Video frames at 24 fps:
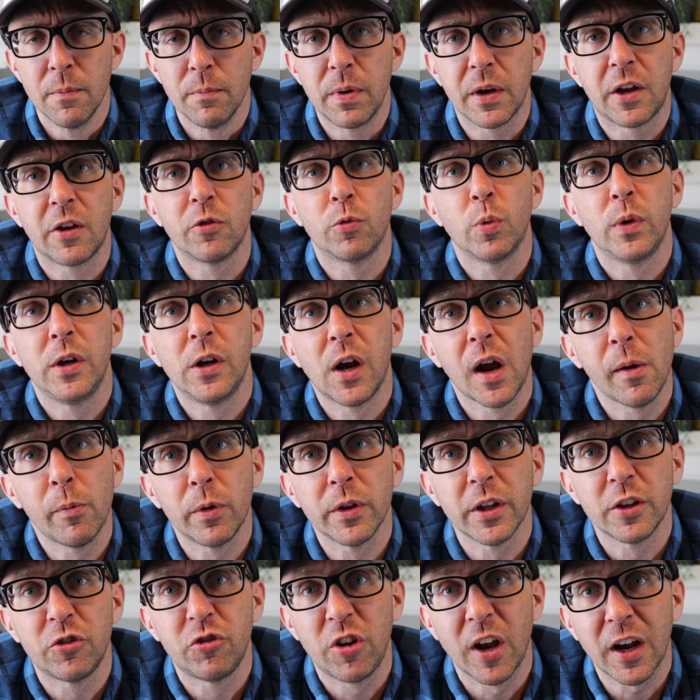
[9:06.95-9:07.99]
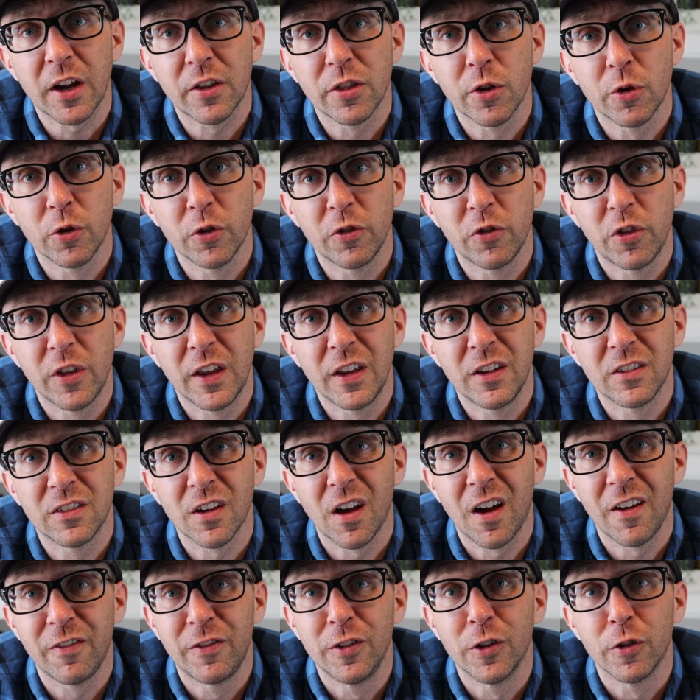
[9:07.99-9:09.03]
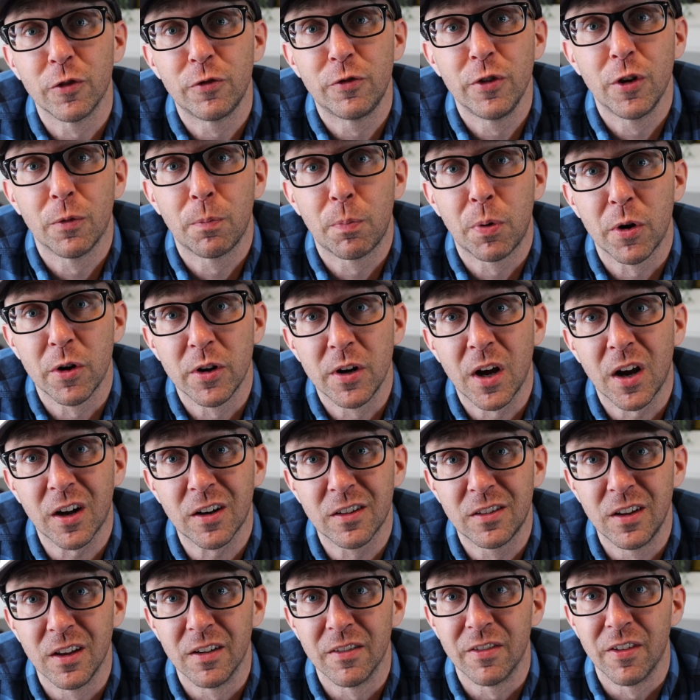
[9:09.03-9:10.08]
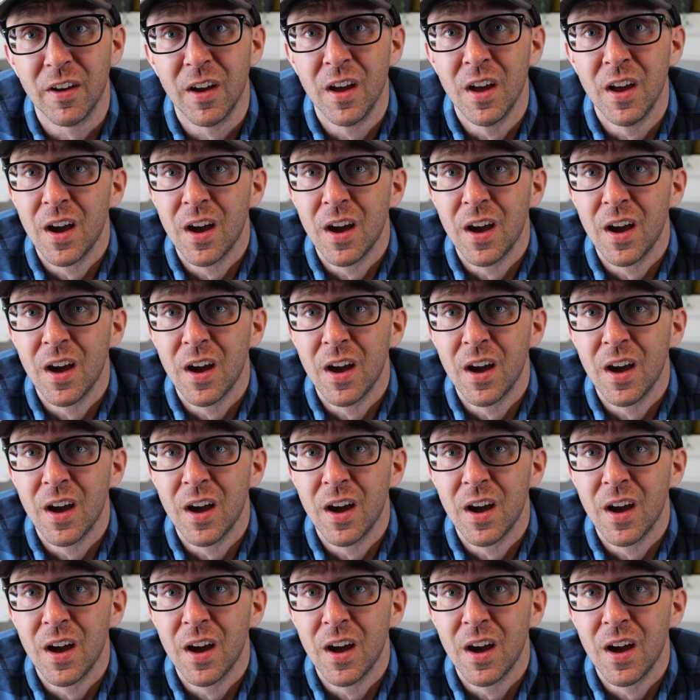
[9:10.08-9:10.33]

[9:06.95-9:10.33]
Because when you're able to check those things off, you'll feel productive.